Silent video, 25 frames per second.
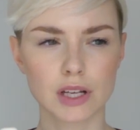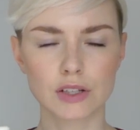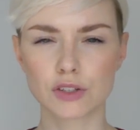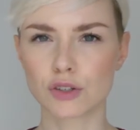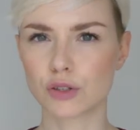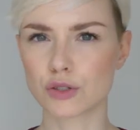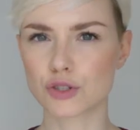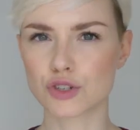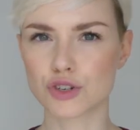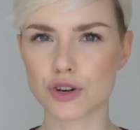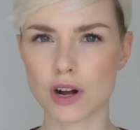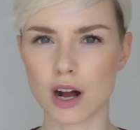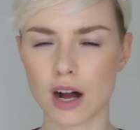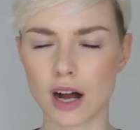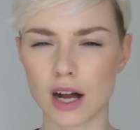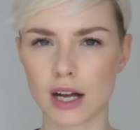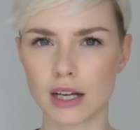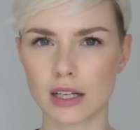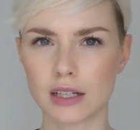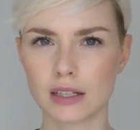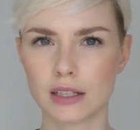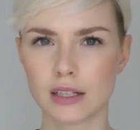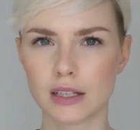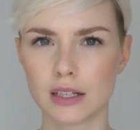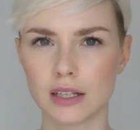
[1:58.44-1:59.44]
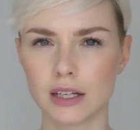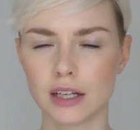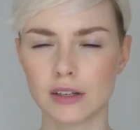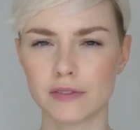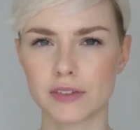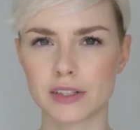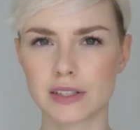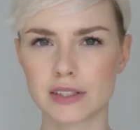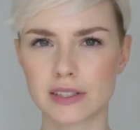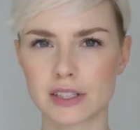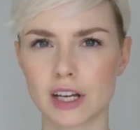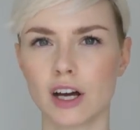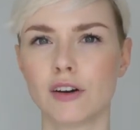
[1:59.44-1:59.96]
not dry, it
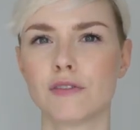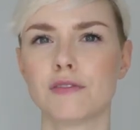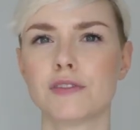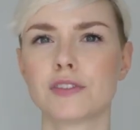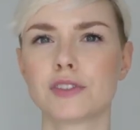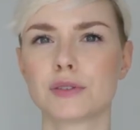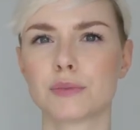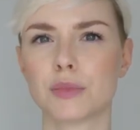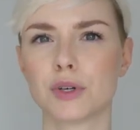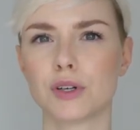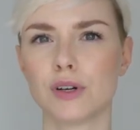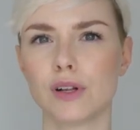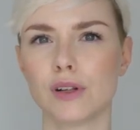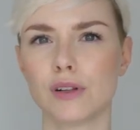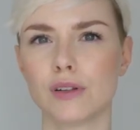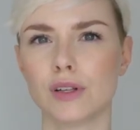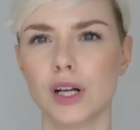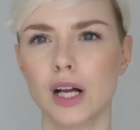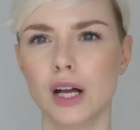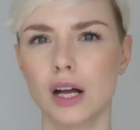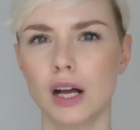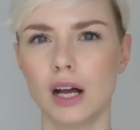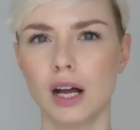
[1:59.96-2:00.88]
feels comfortable,